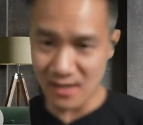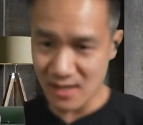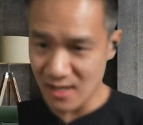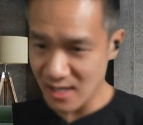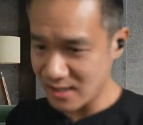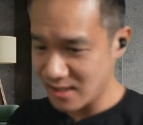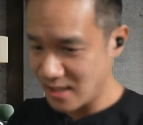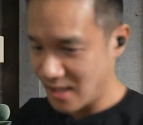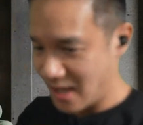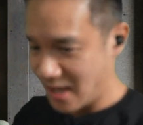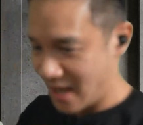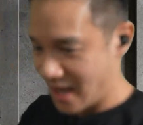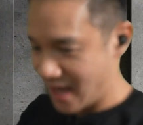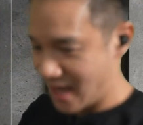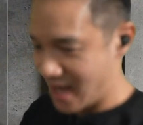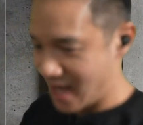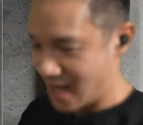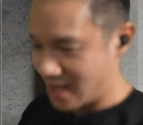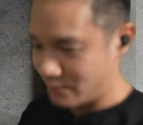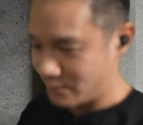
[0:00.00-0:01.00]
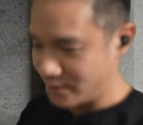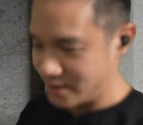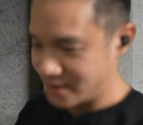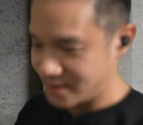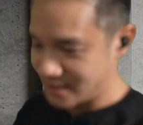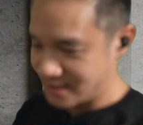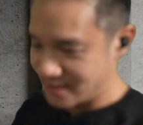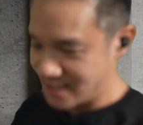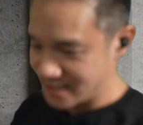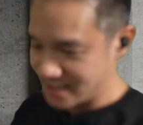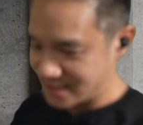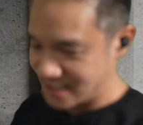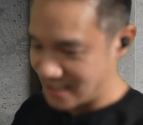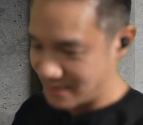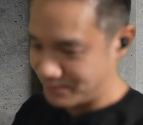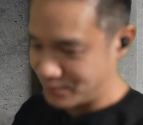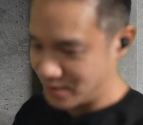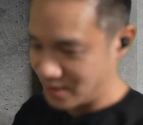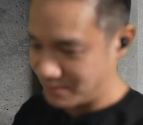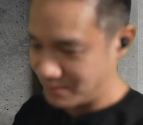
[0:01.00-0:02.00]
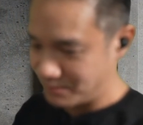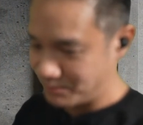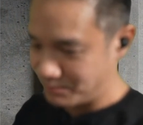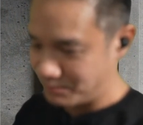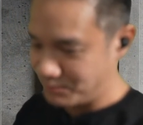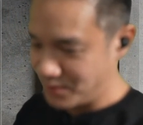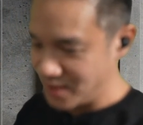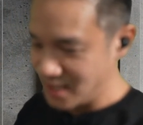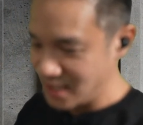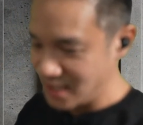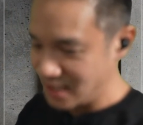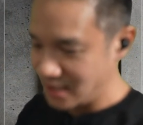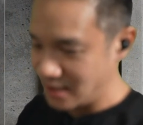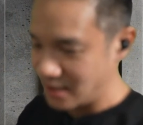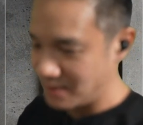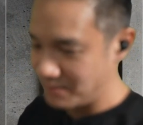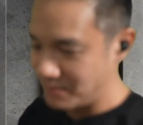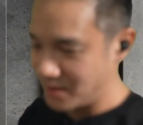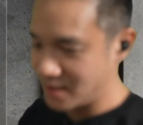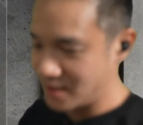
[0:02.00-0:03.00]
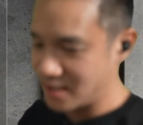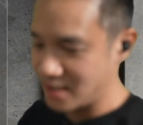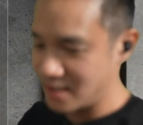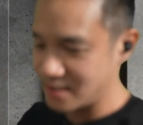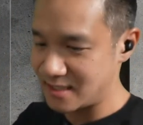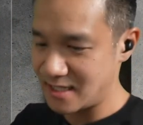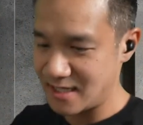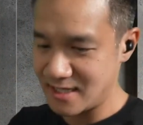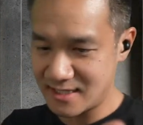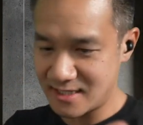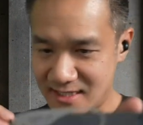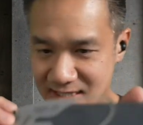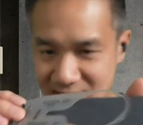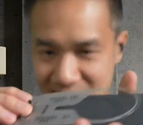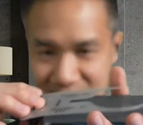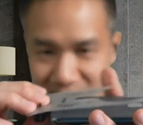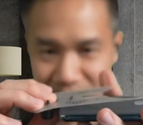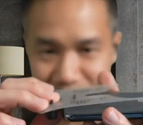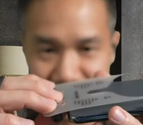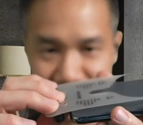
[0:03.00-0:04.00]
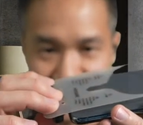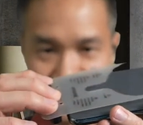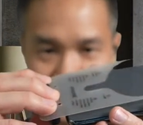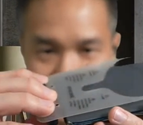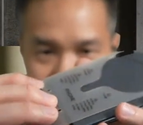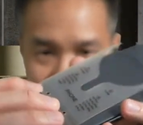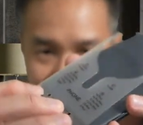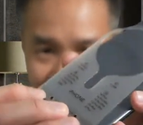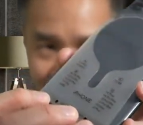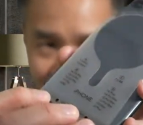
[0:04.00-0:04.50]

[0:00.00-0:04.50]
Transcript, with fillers: on and we select template B because it says B is